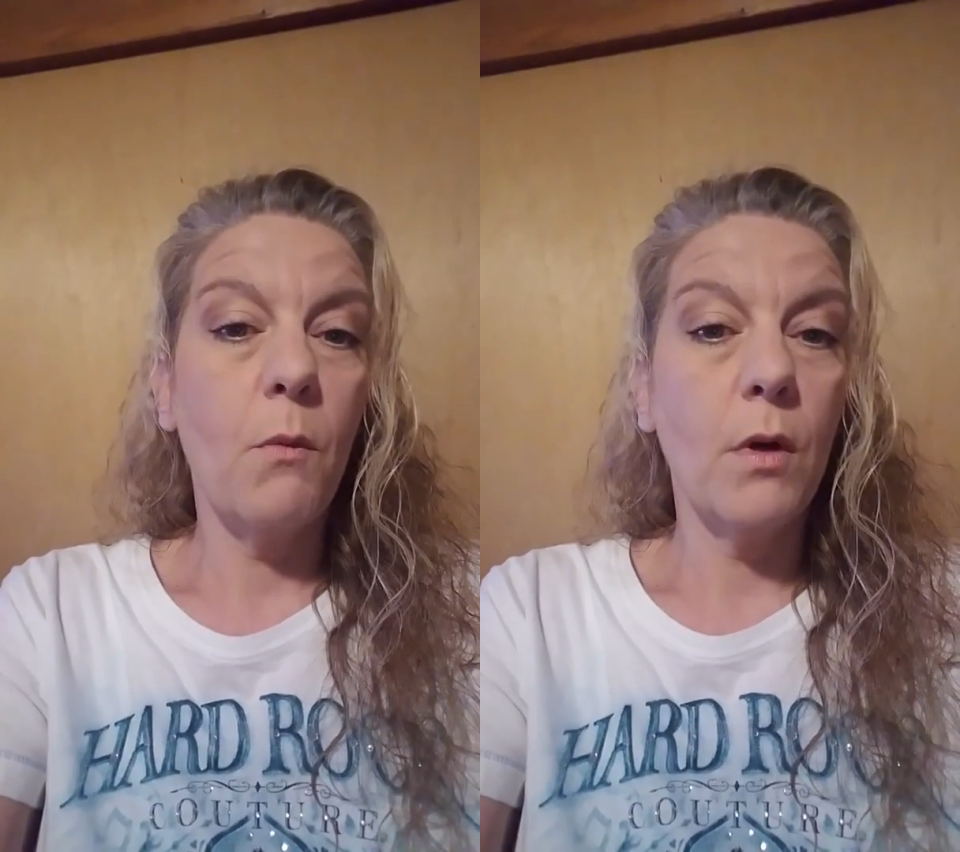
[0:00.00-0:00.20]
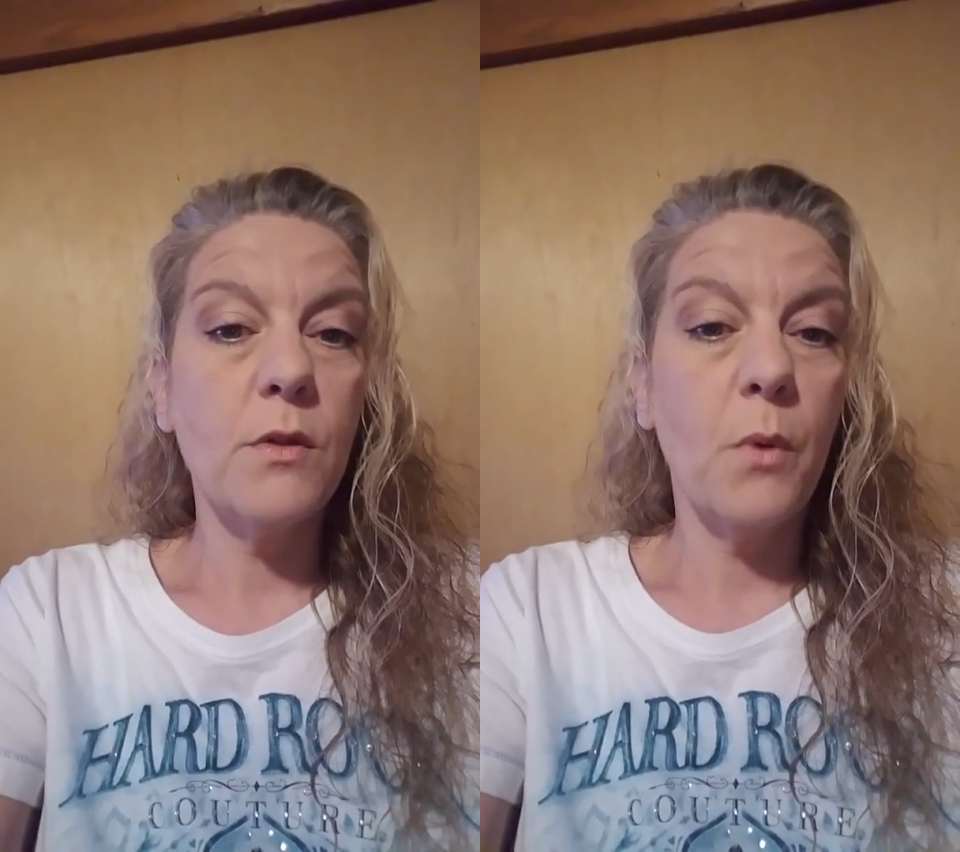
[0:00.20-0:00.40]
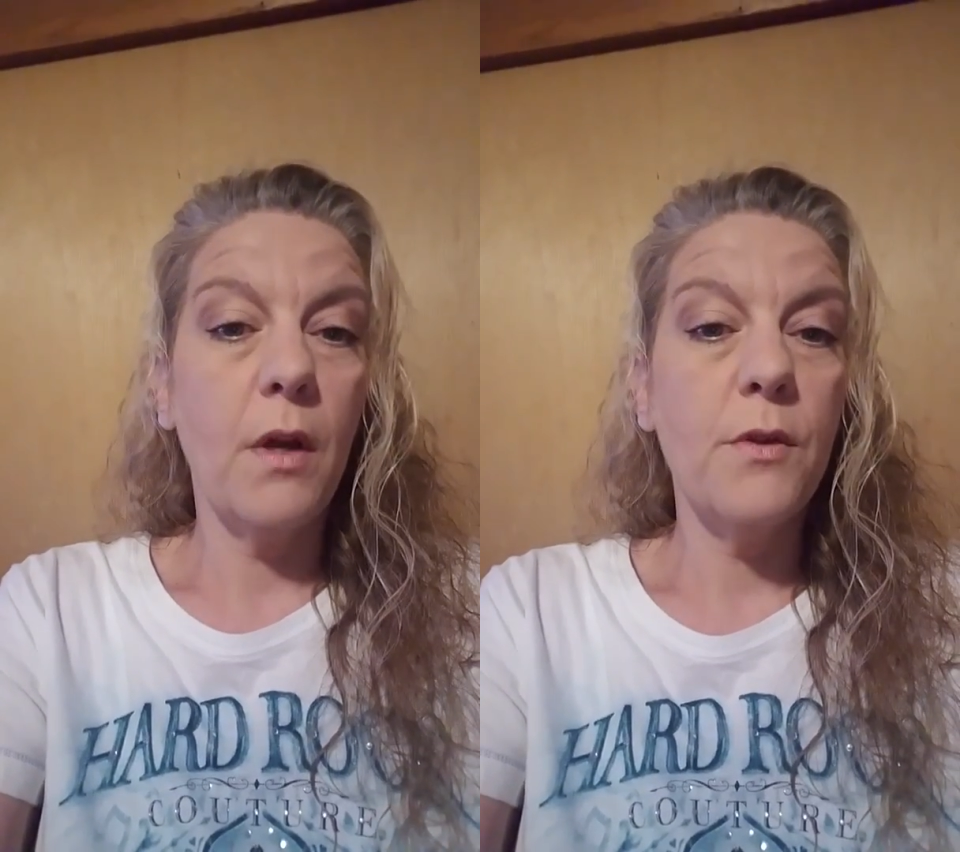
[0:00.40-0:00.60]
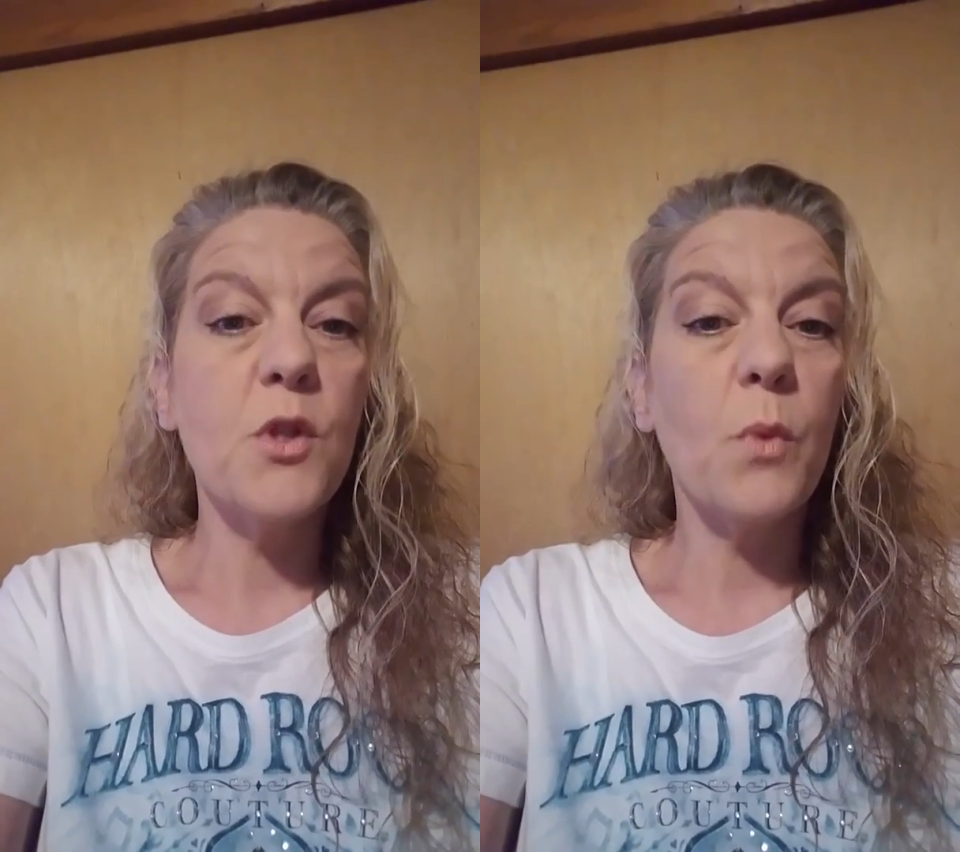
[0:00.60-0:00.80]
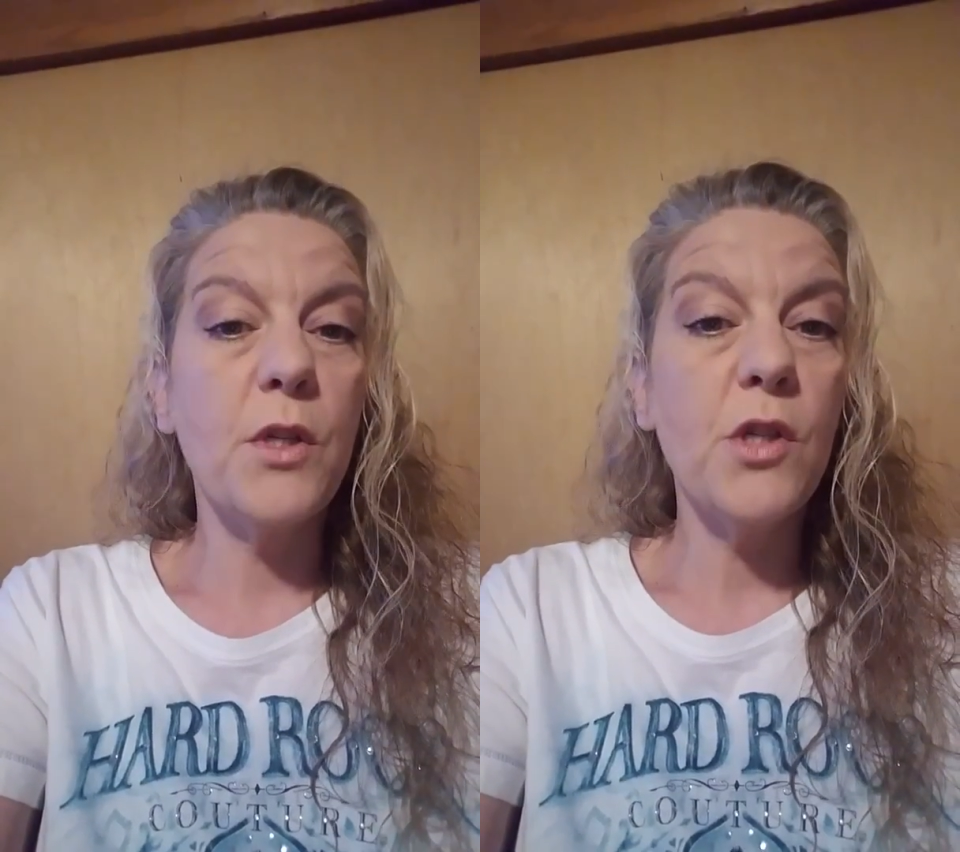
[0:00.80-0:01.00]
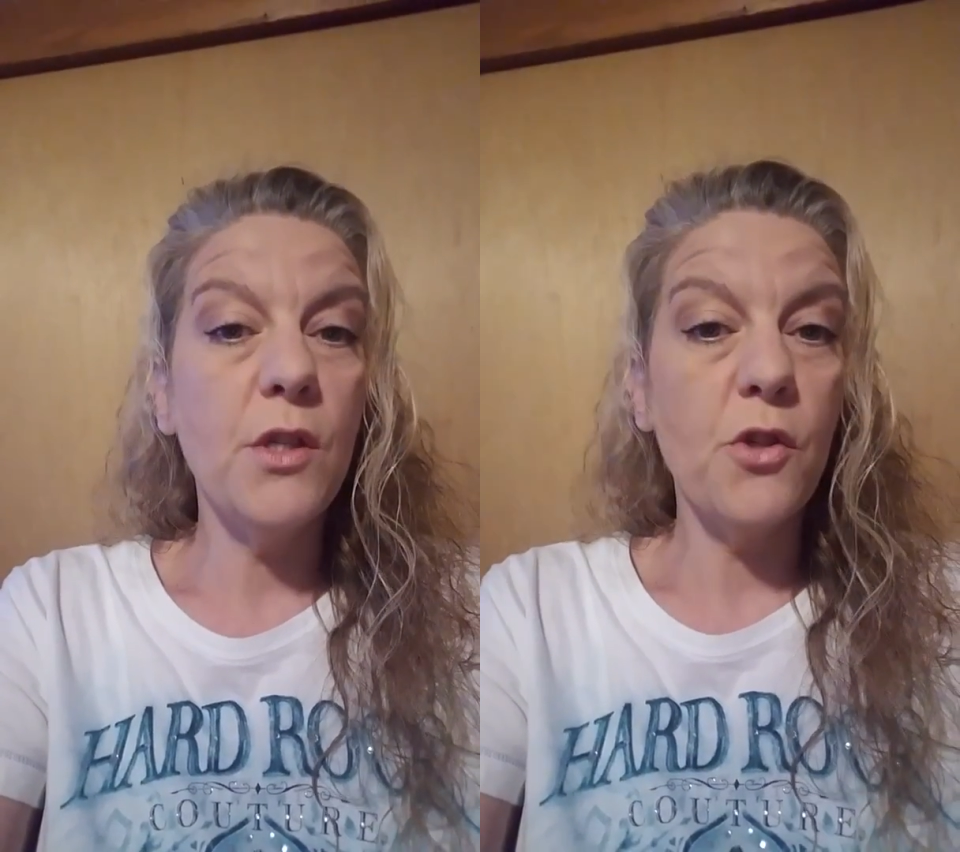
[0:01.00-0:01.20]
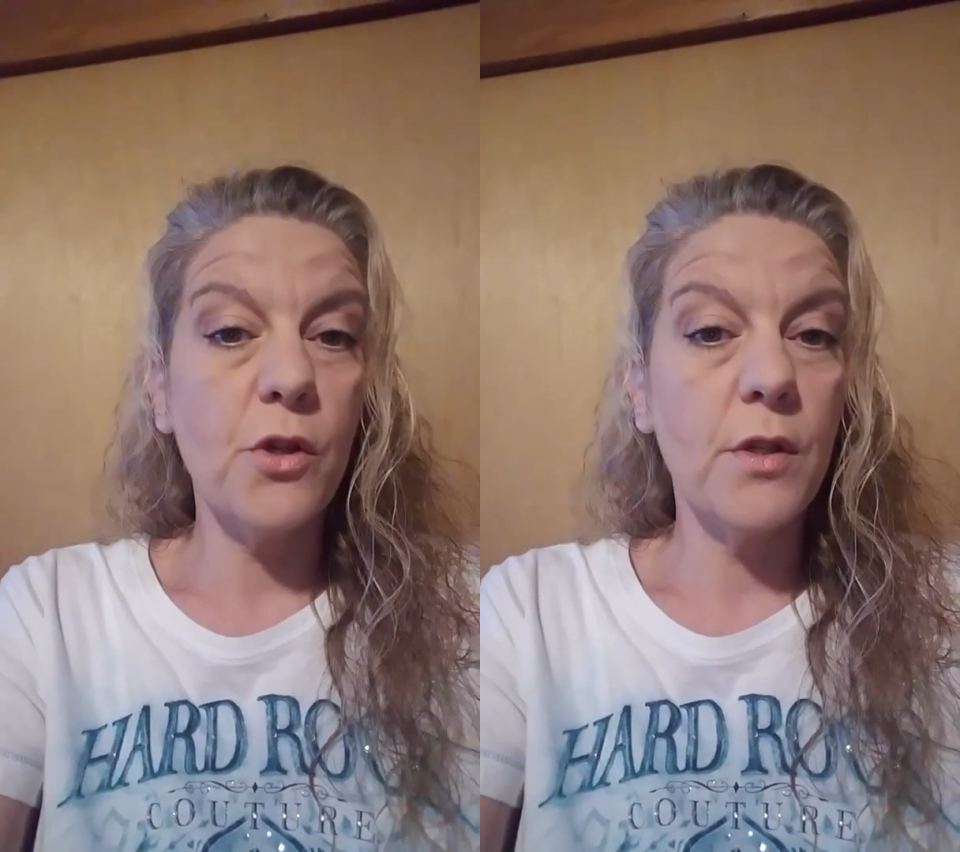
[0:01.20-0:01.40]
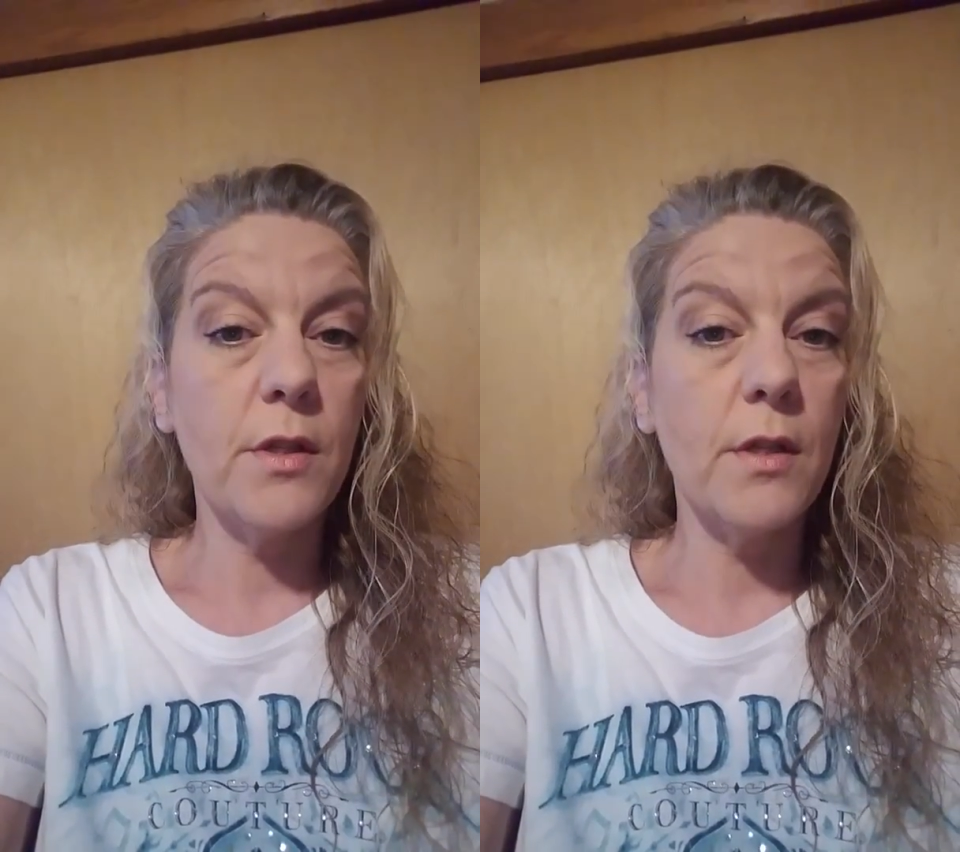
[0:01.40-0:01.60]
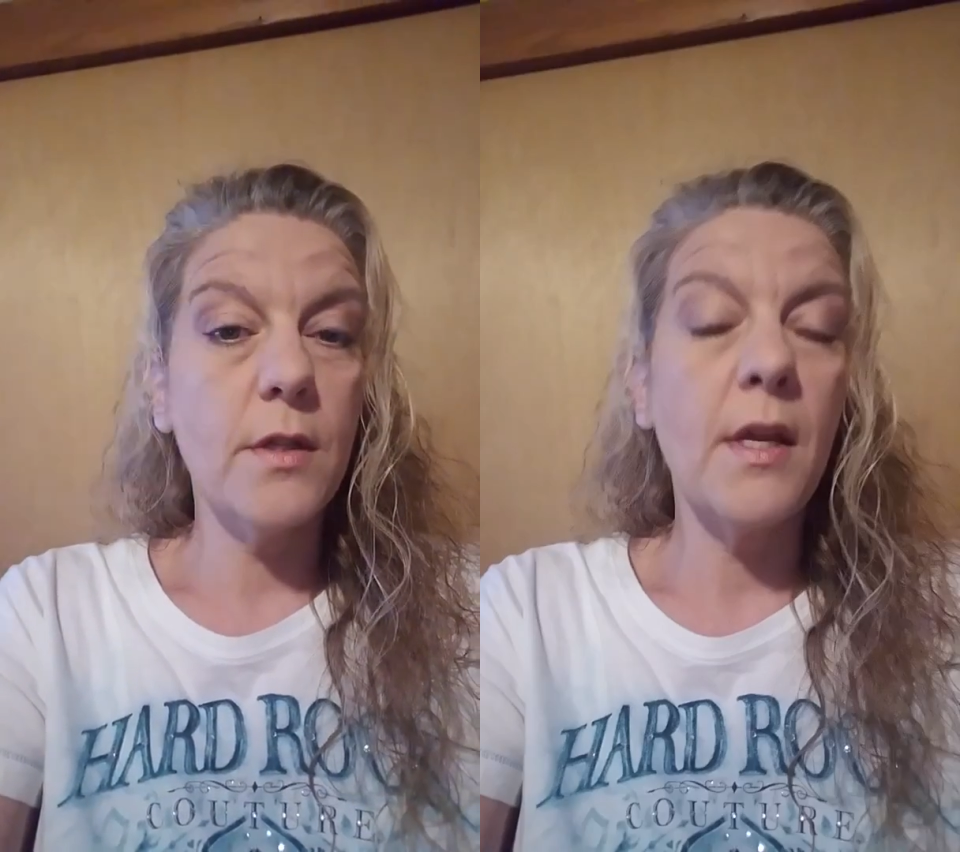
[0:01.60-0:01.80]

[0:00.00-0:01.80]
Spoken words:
worked with switched insurances,